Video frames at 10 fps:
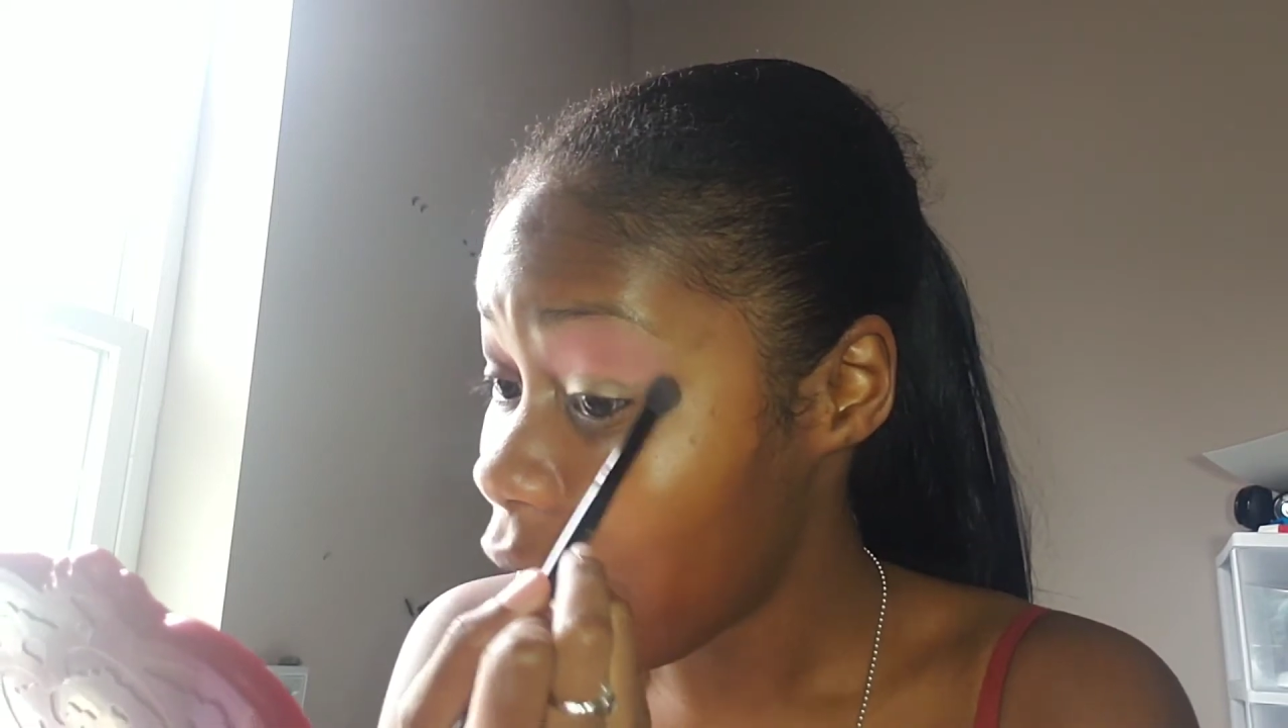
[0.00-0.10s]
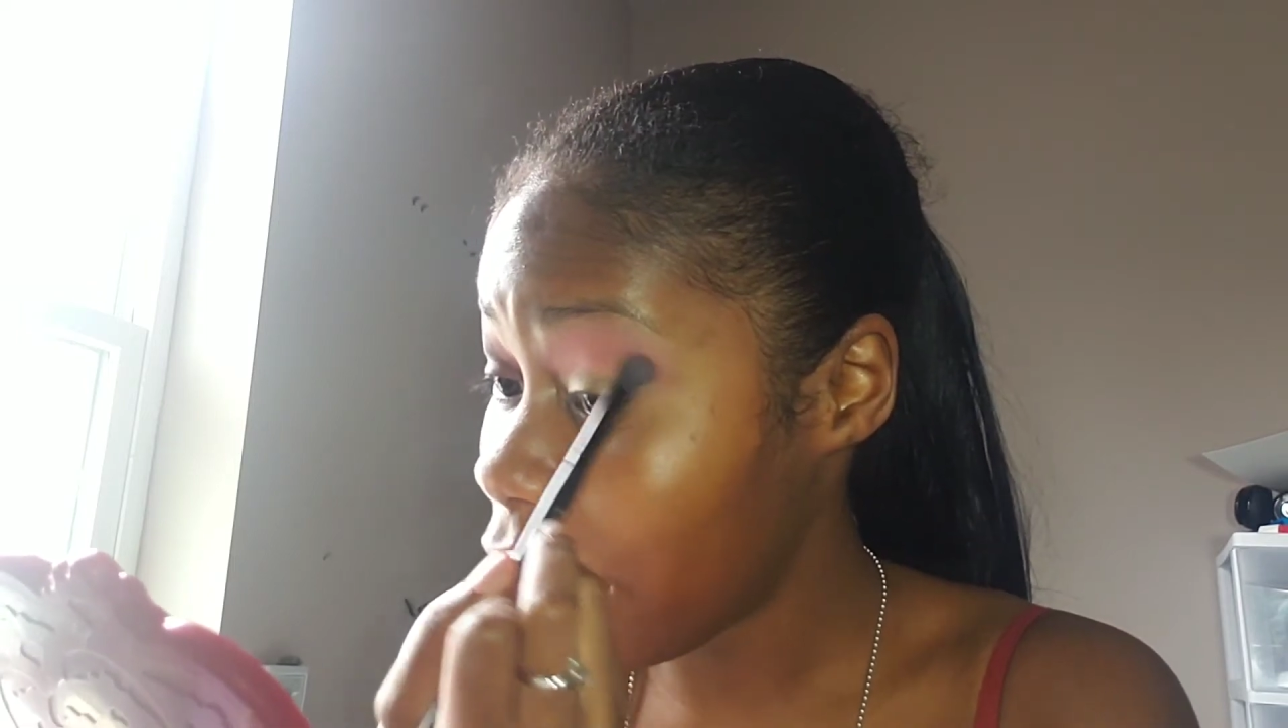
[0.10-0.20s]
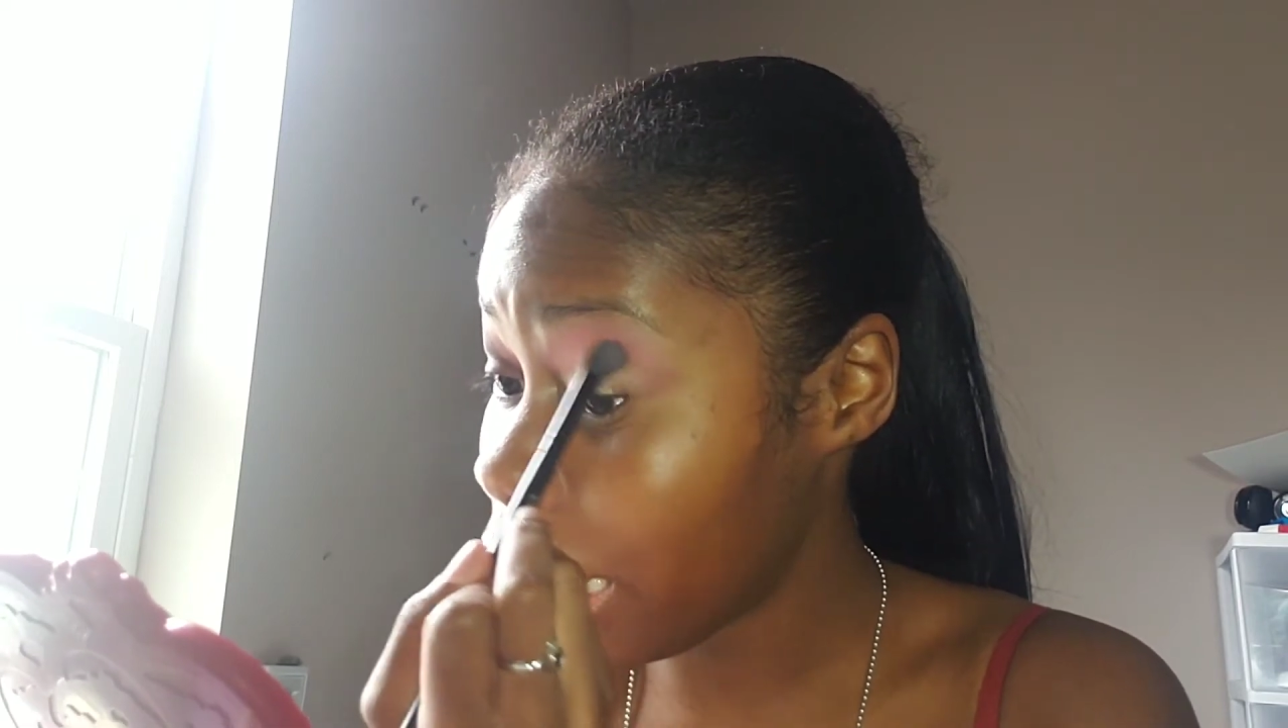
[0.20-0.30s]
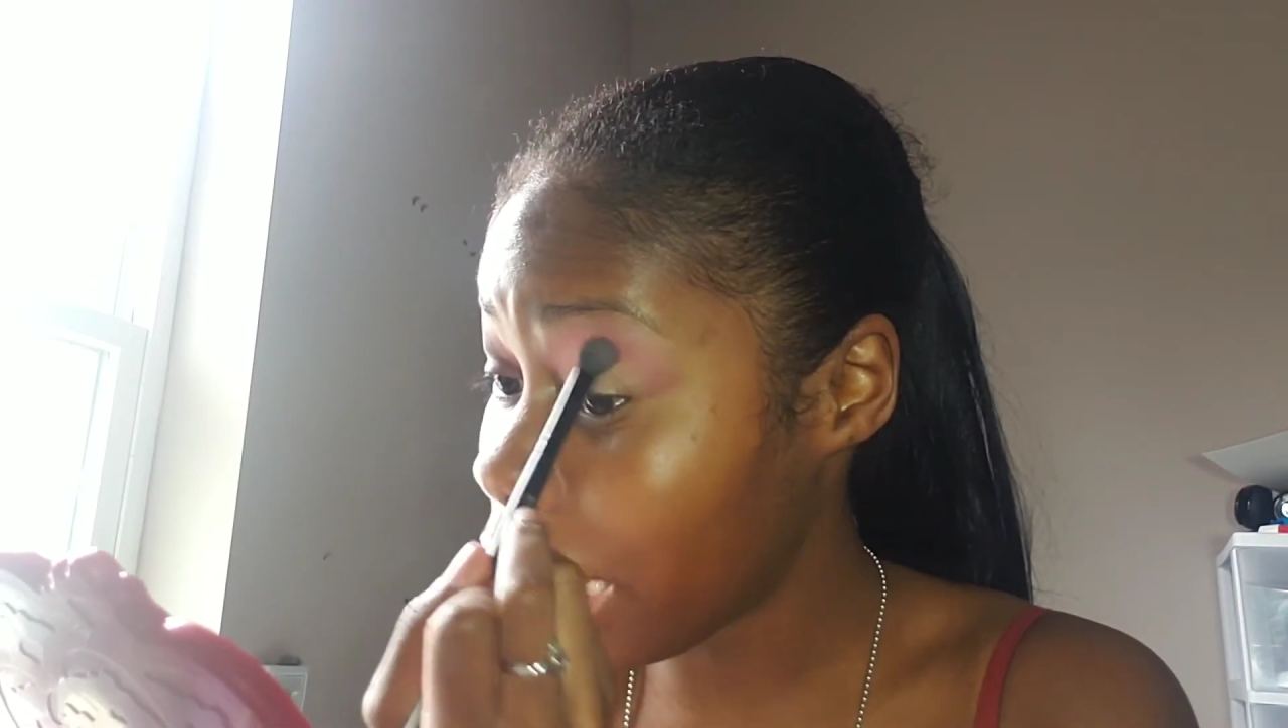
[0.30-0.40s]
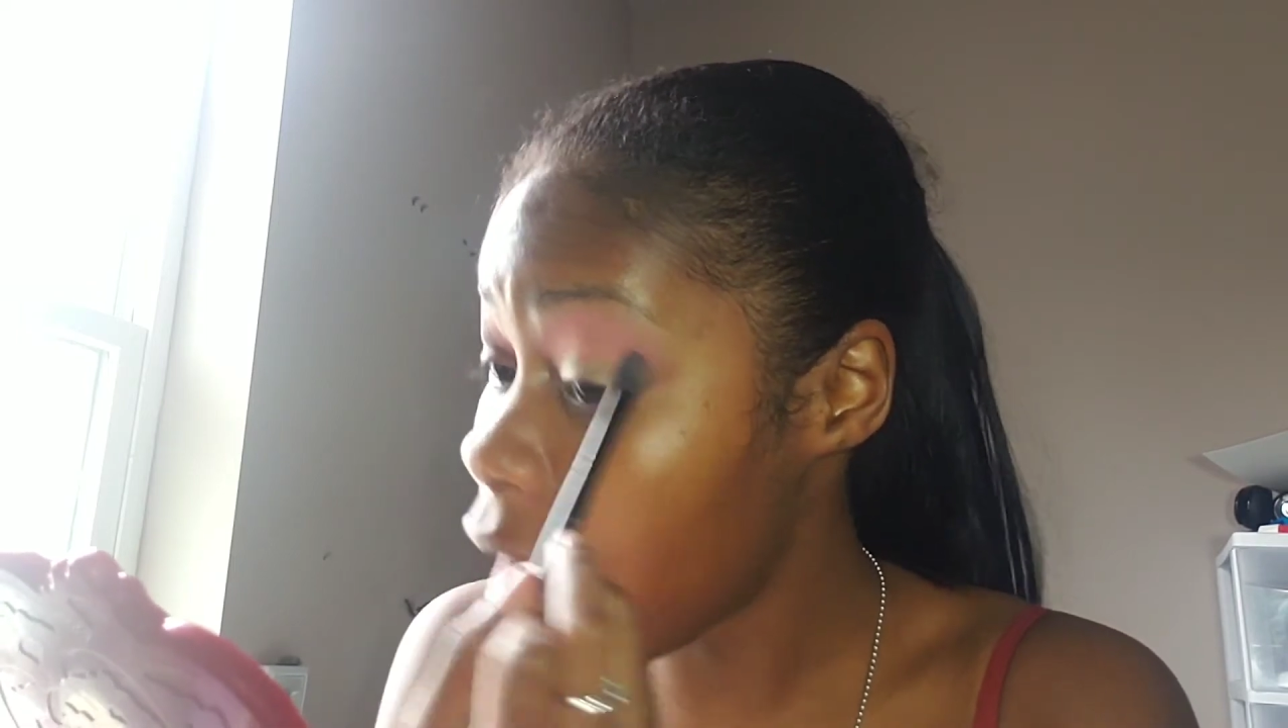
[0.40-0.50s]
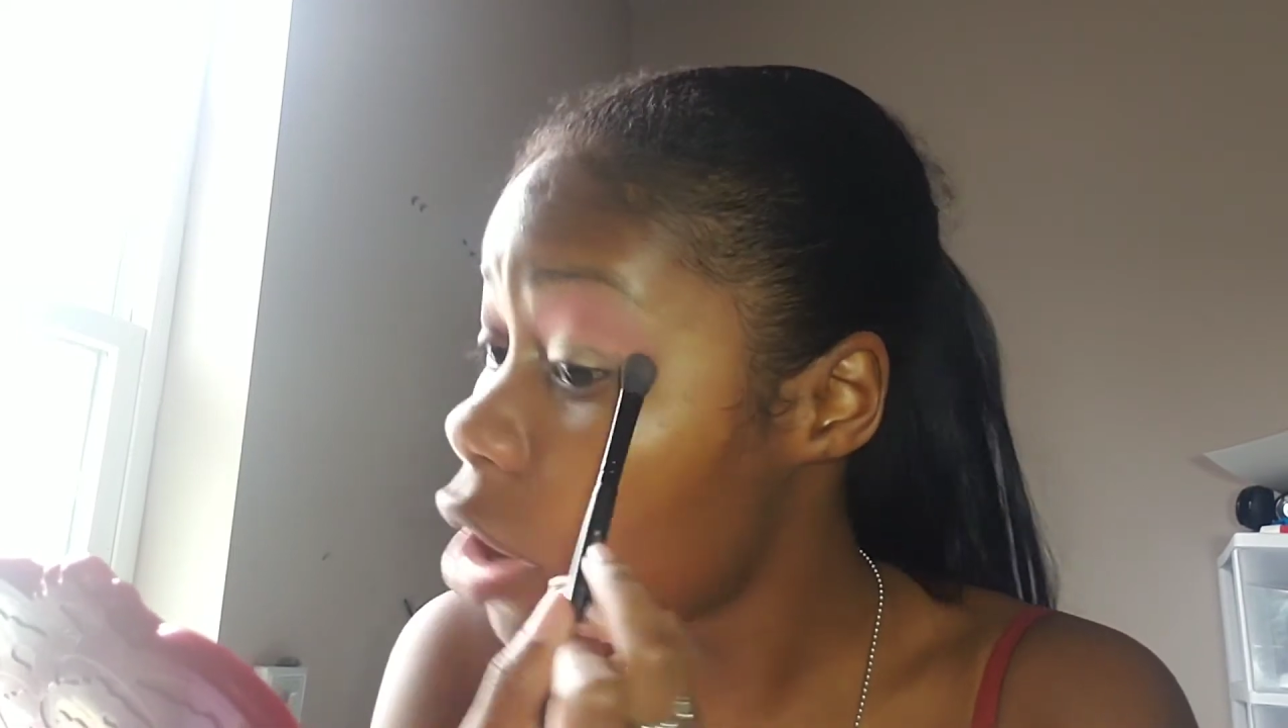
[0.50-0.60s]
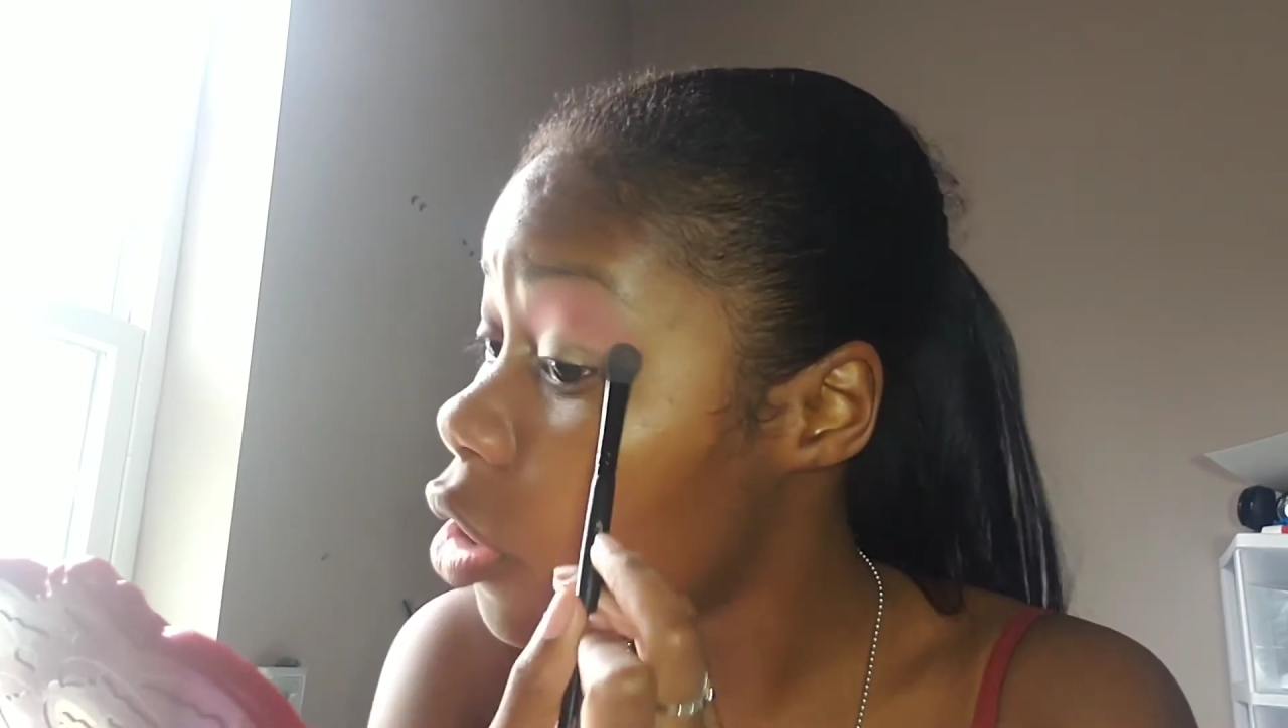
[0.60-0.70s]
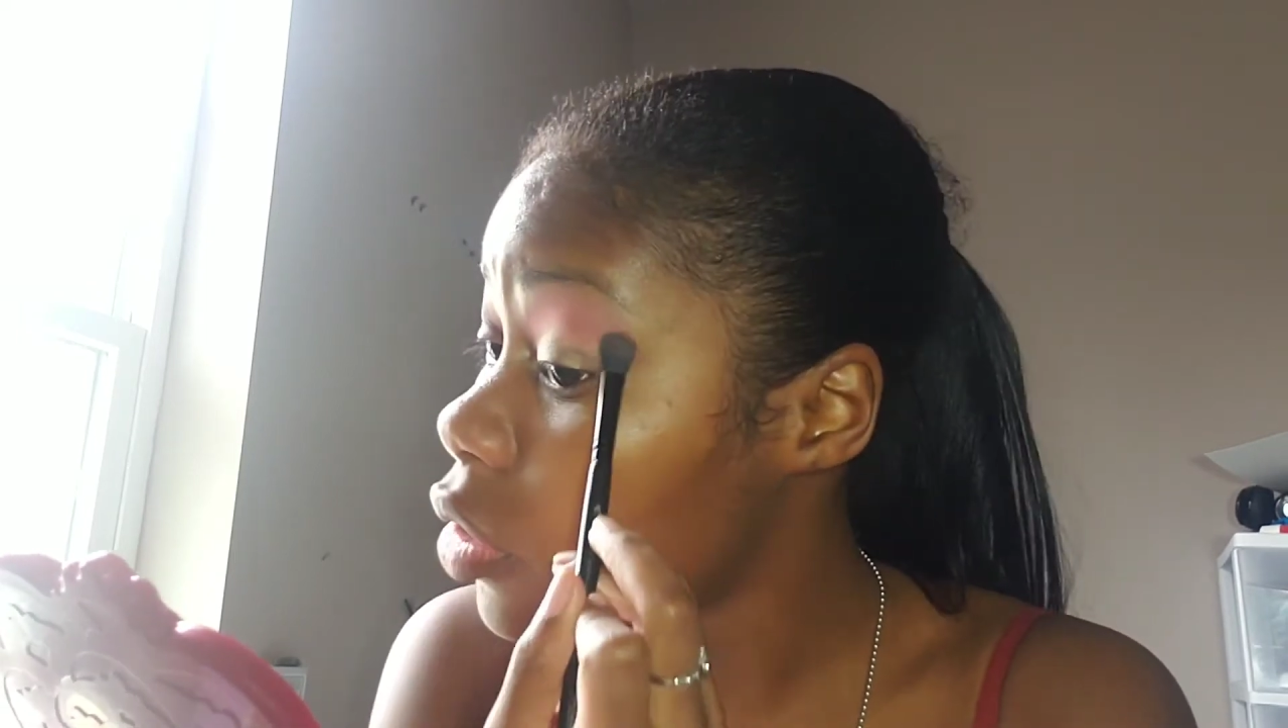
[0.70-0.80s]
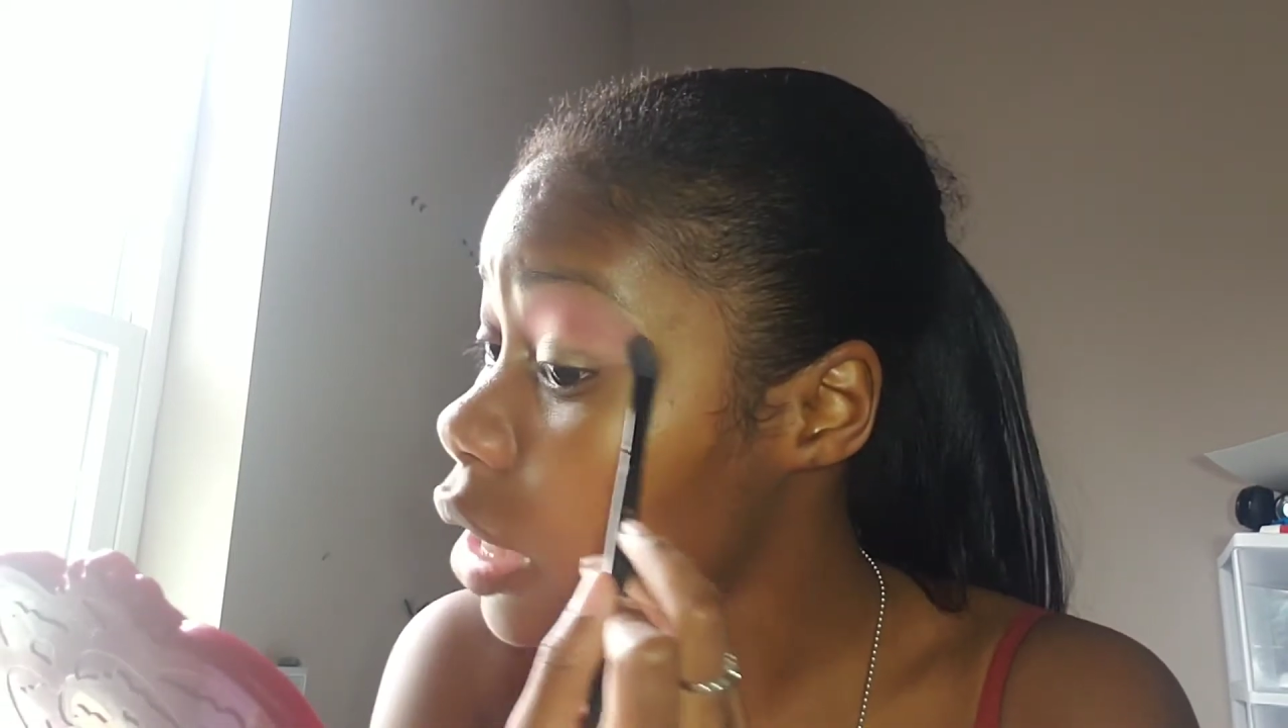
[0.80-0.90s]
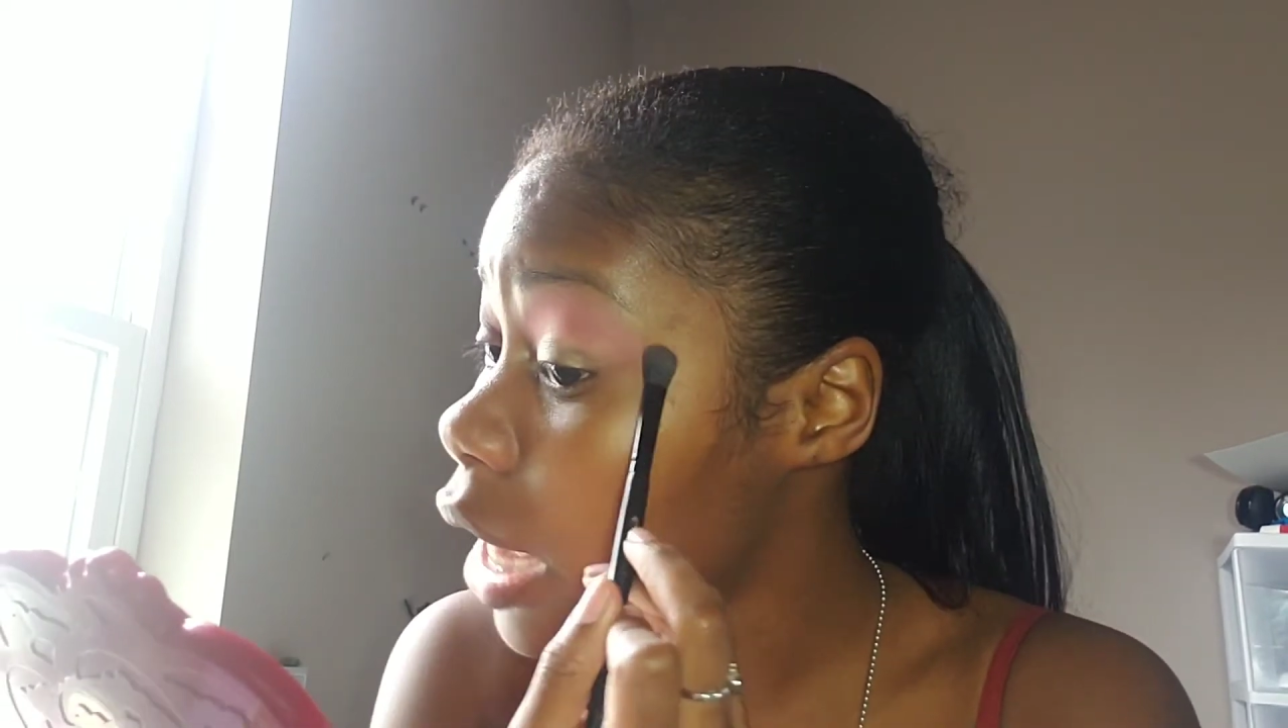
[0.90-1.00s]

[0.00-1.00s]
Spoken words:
And like, I already